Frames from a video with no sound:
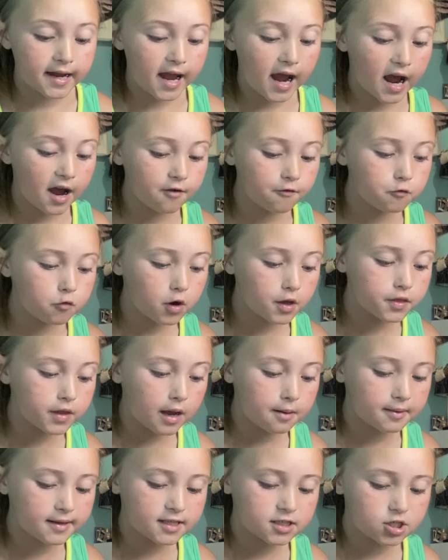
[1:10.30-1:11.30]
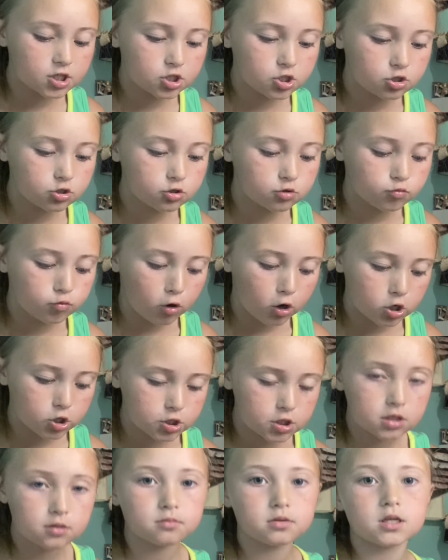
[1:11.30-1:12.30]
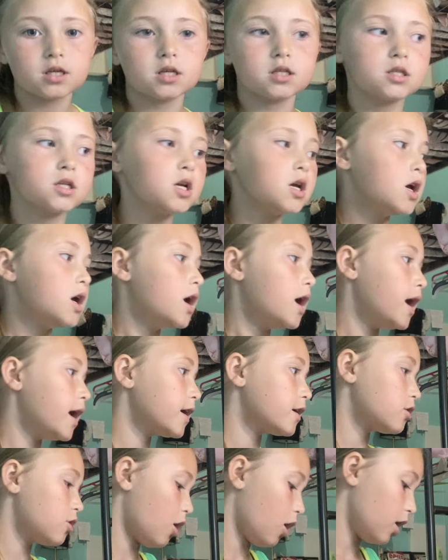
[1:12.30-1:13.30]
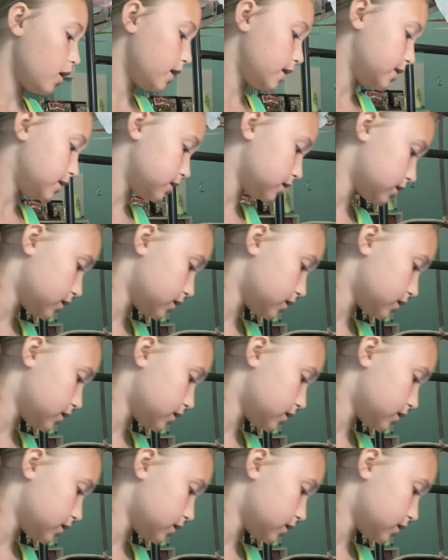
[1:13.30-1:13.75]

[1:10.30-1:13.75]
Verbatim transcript: I have one that my sister is washing because it got in